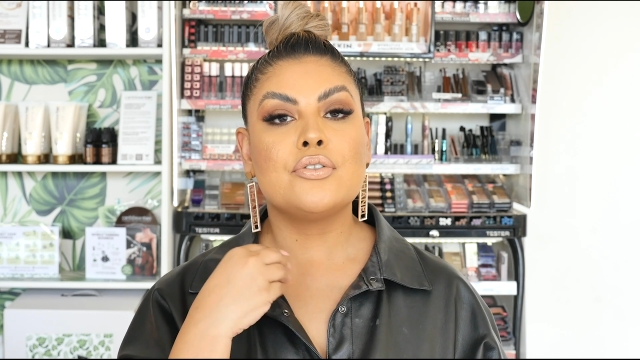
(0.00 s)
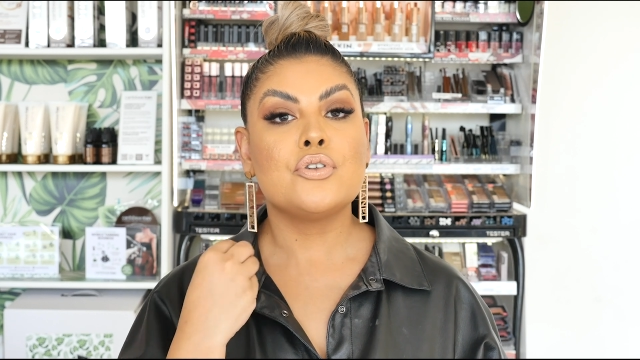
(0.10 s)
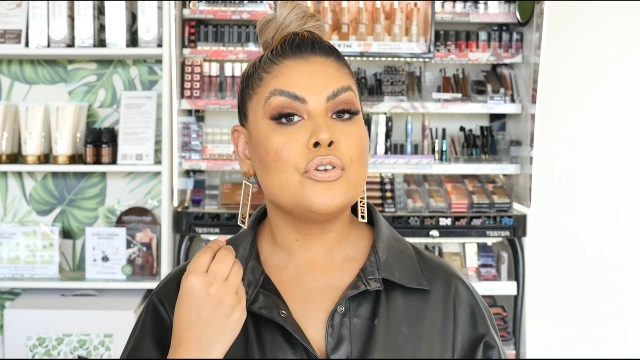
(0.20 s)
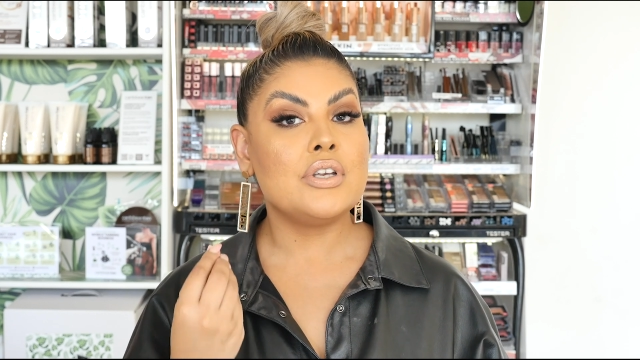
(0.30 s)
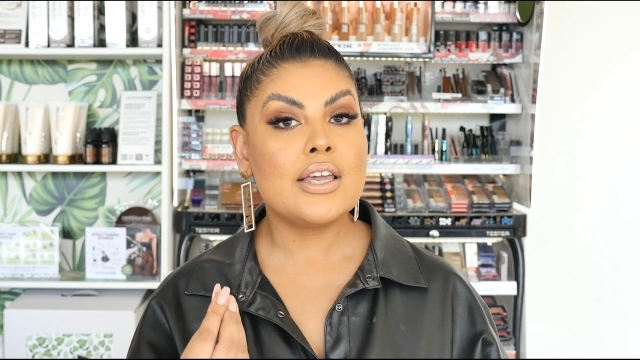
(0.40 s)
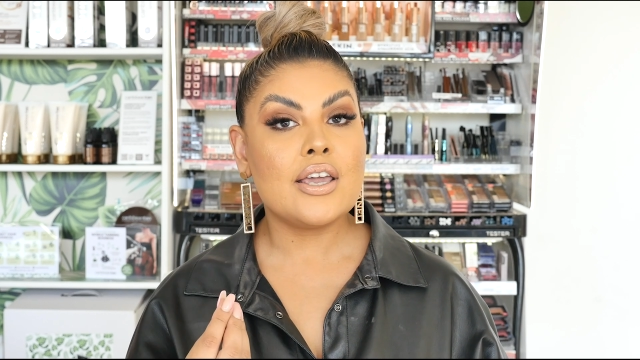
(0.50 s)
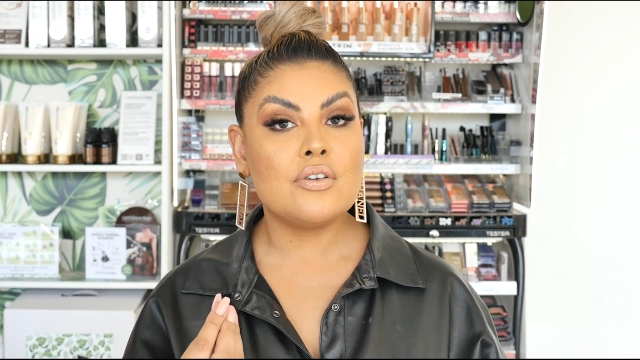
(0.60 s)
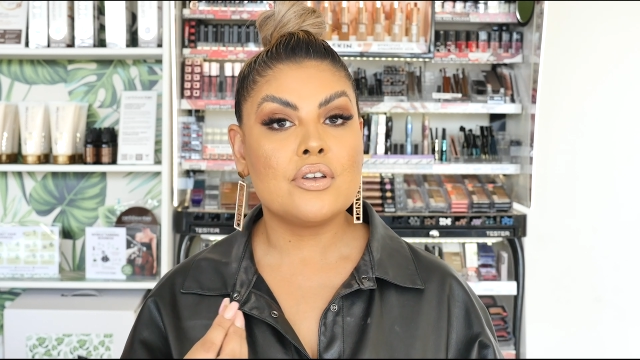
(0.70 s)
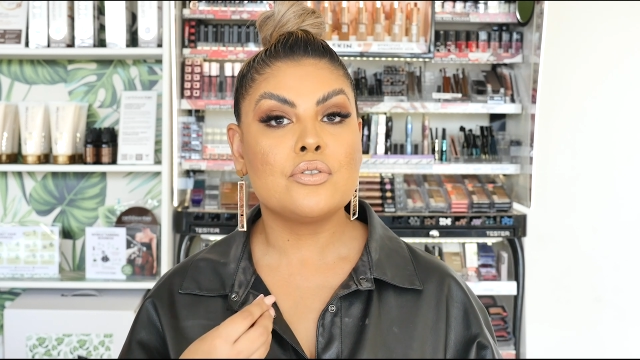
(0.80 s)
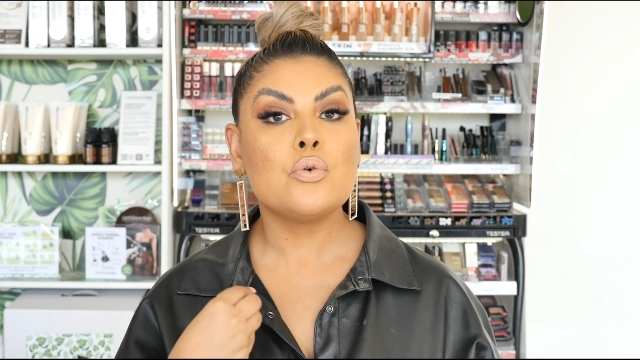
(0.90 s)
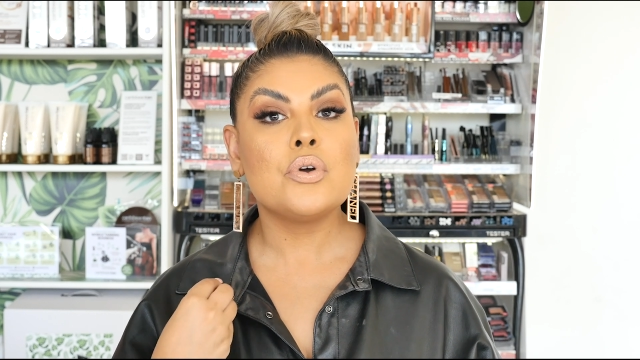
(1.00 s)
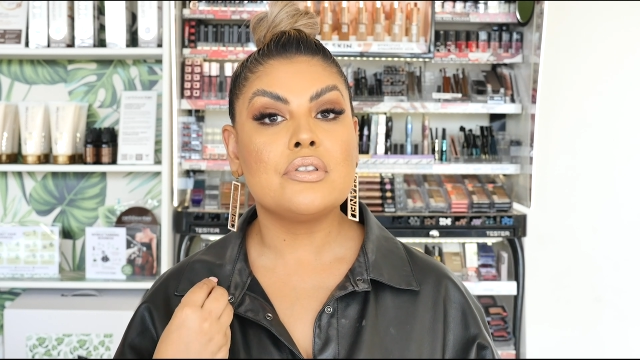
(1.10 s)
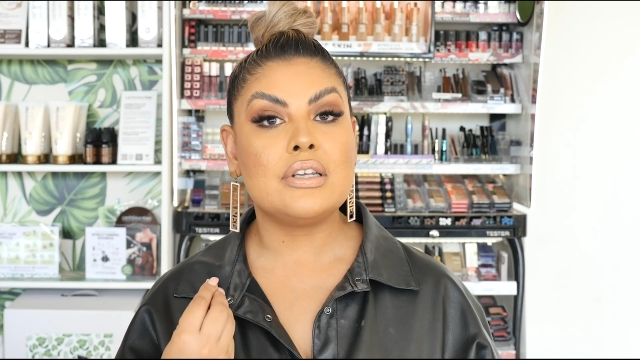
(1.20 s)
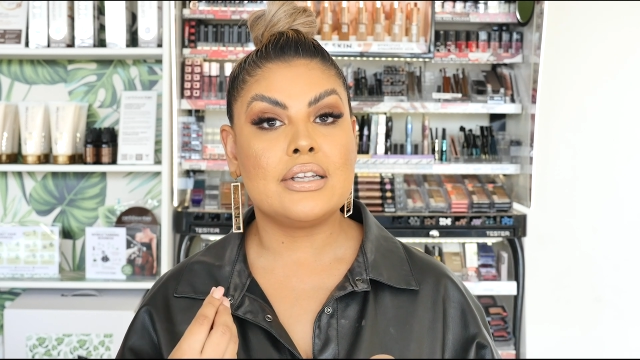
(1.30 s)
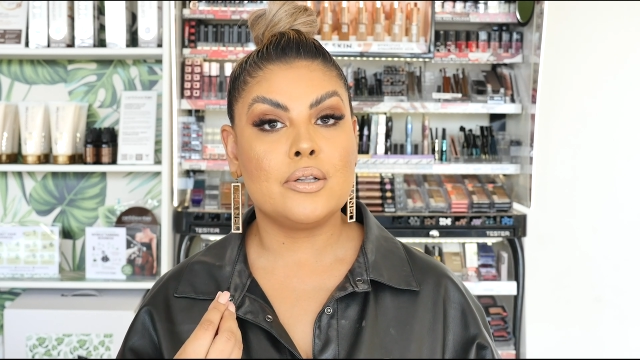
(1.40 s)
so your neck area is
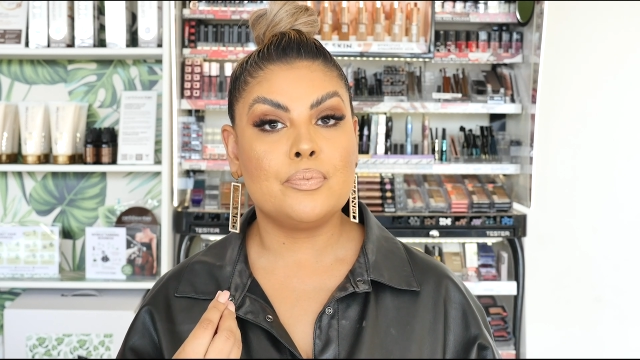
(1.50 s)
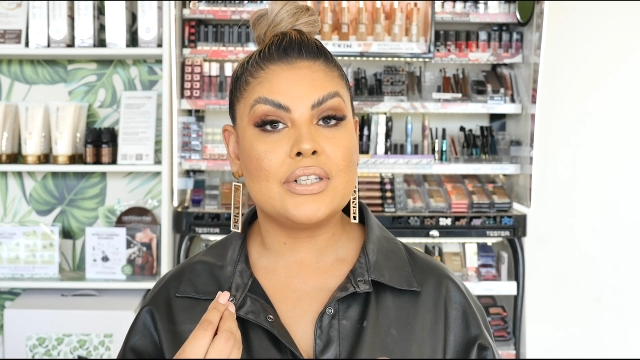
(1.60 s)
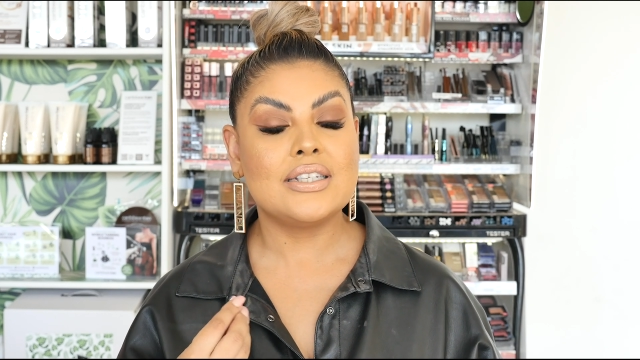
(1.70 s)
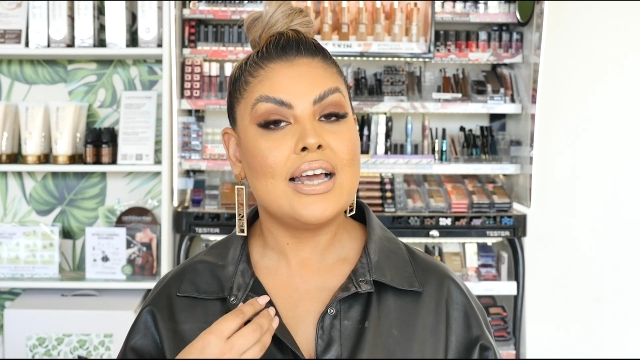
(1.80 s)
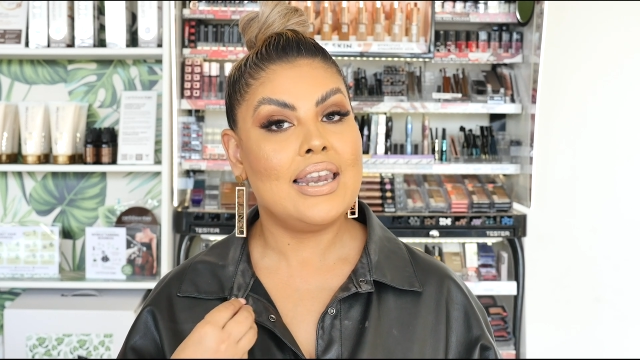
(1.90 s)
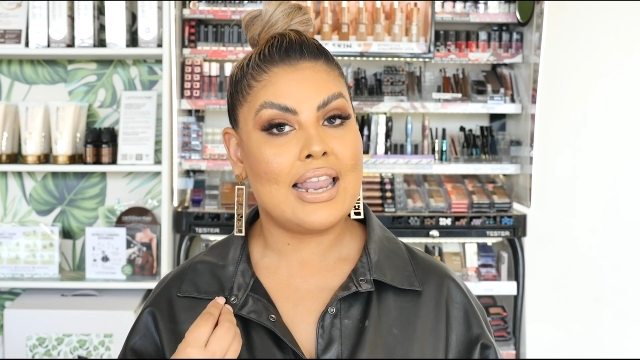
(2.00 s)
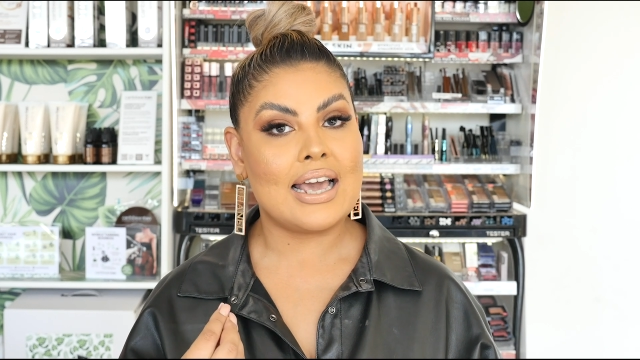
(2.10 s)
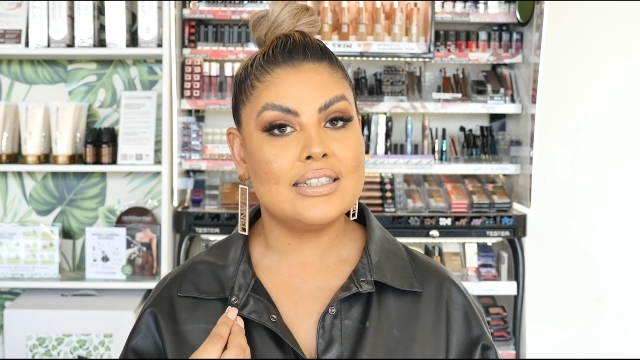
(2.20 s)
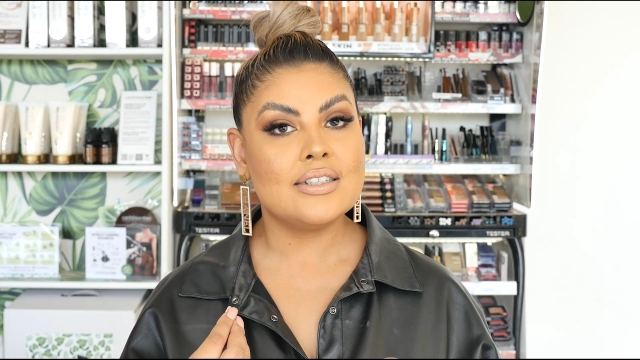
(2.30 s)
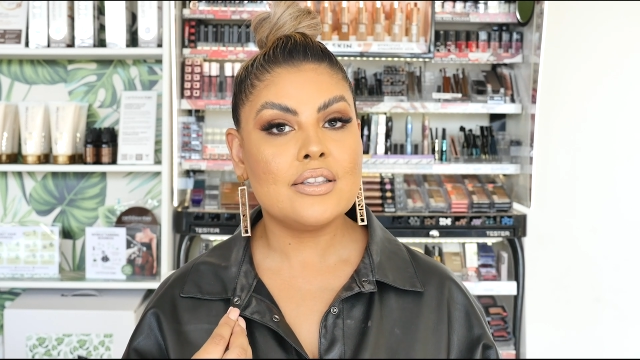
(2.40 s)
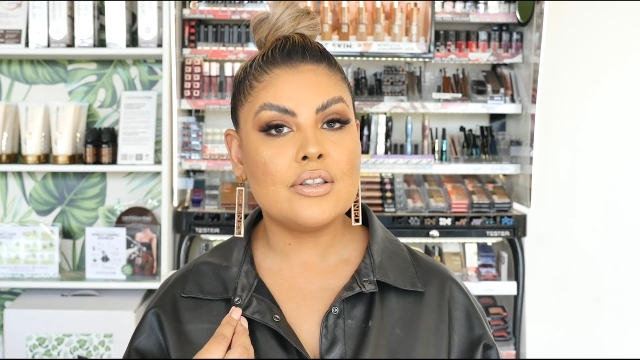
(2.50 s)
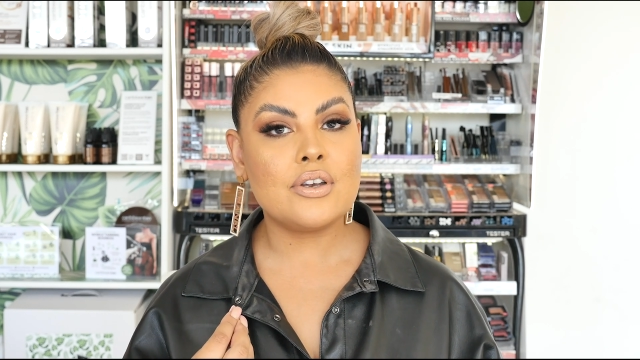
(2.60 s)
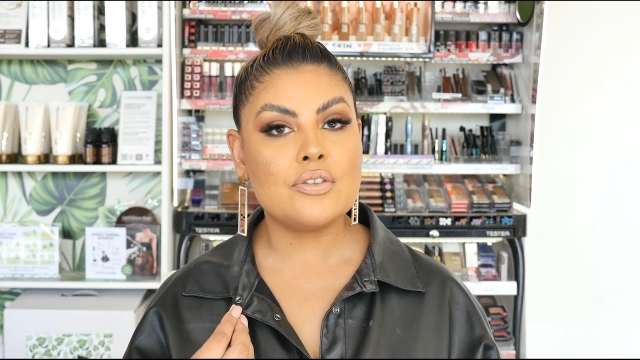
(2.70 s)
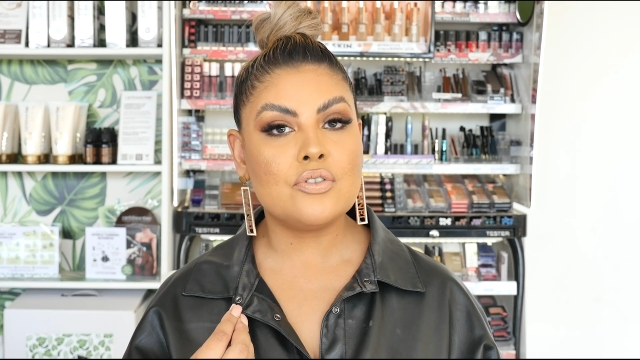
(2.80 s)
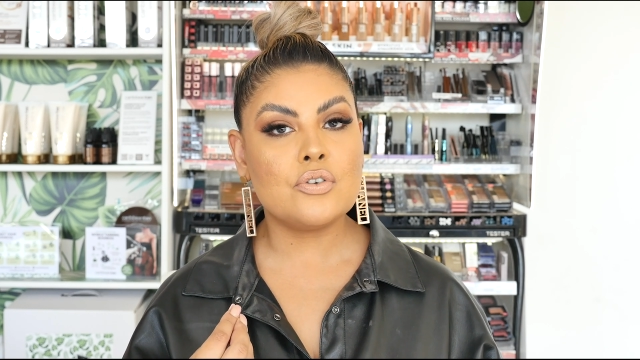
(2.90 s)
always a little bit lighter than the
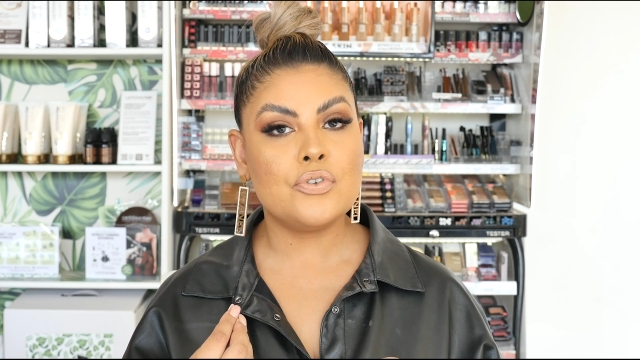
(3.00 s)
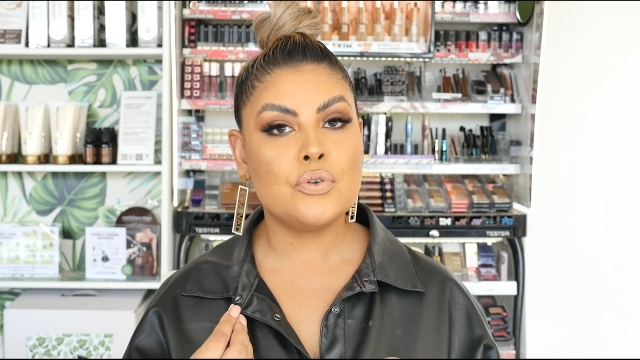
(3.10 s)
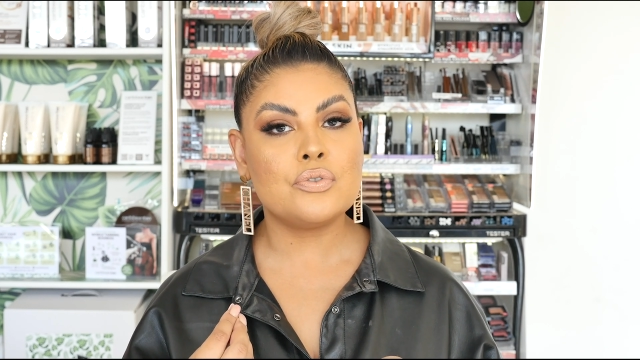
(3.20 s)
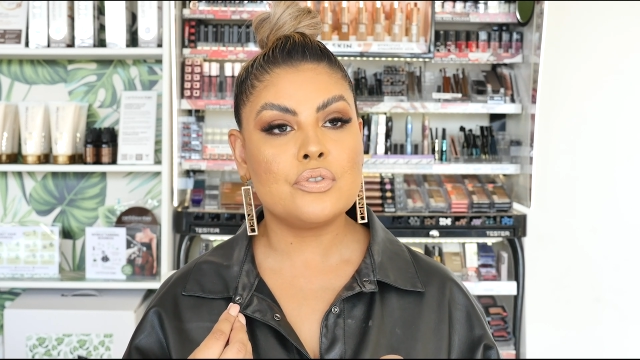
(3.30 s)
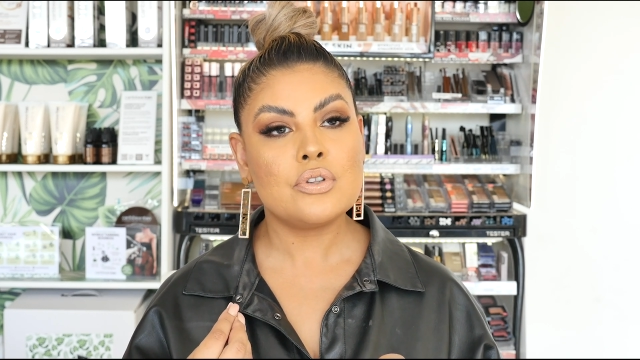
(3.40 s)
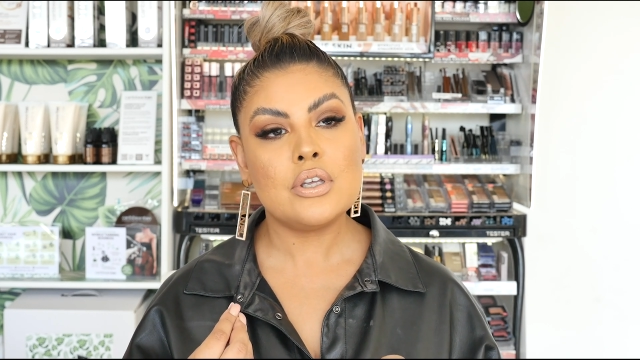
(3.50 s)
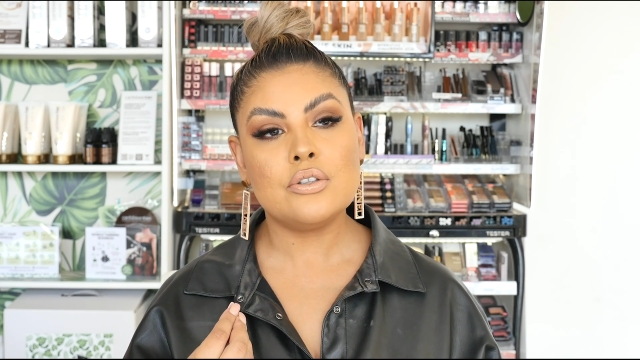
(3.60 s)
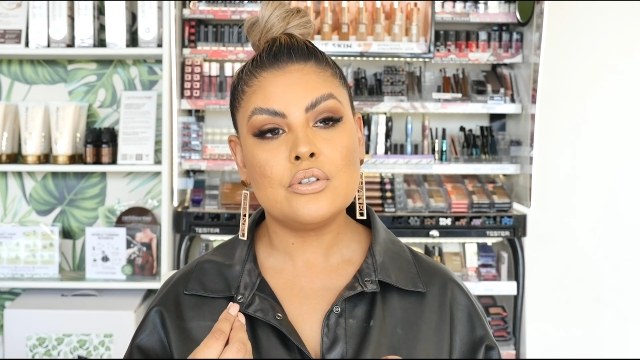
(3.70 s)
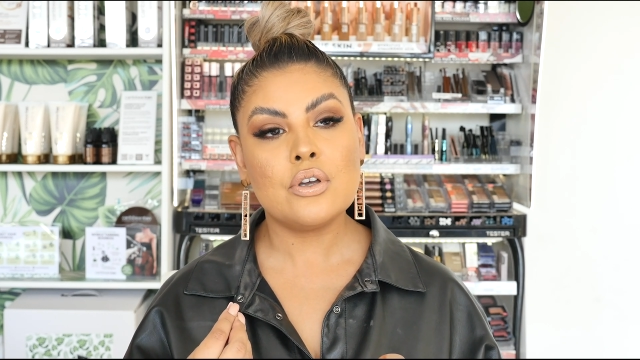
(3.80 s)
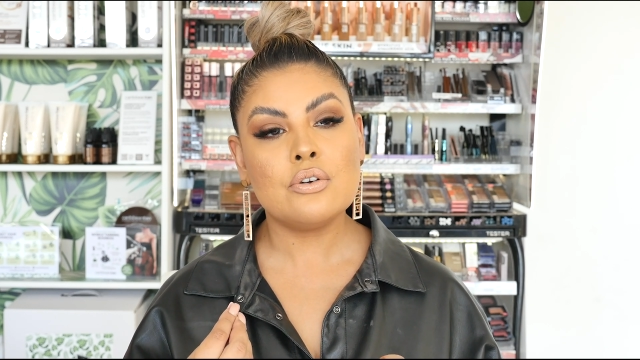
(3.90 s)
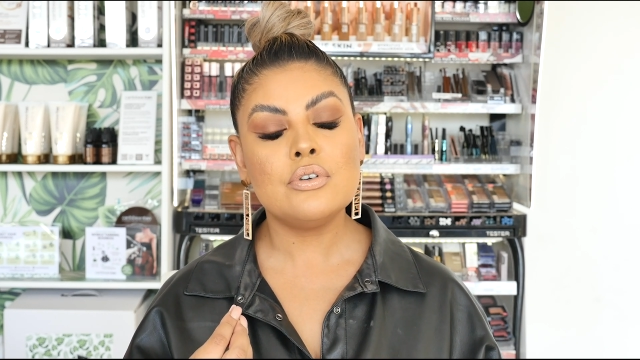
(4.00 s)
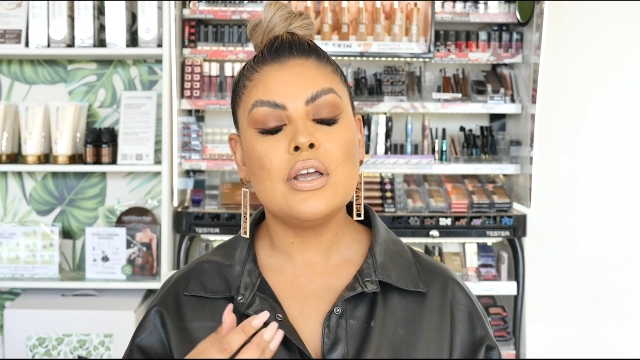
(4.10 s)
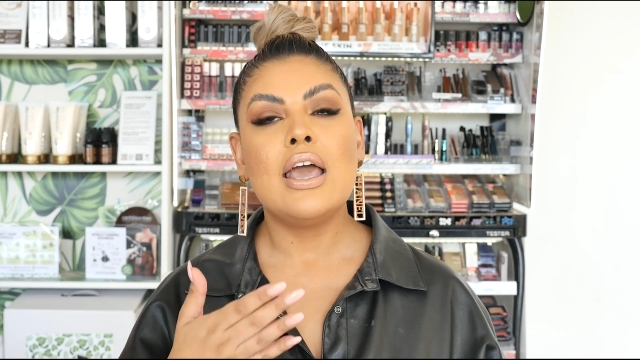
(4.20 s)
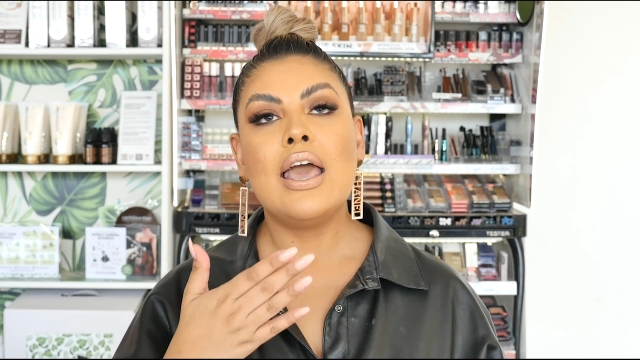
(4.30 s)
rest of your skin tone.